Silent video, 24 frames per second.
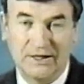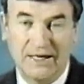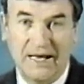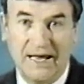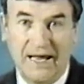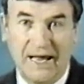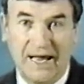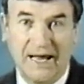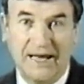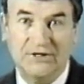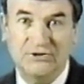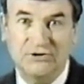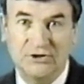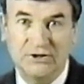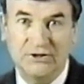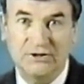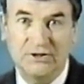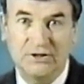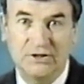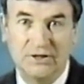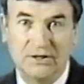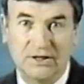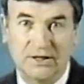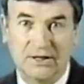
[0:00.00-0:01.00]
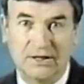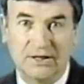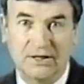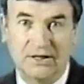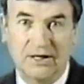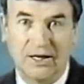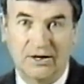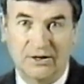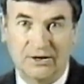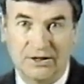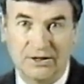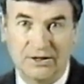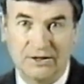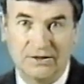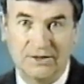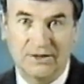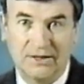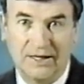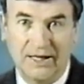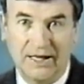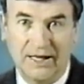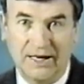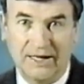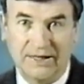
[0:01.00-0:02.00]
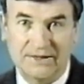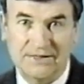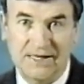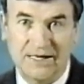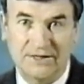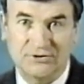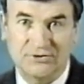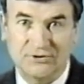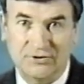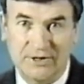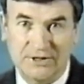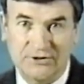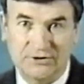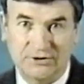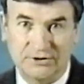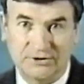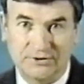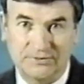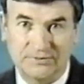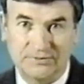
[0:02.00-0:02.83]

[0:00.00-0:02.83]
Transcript: action, color, and exaggeration.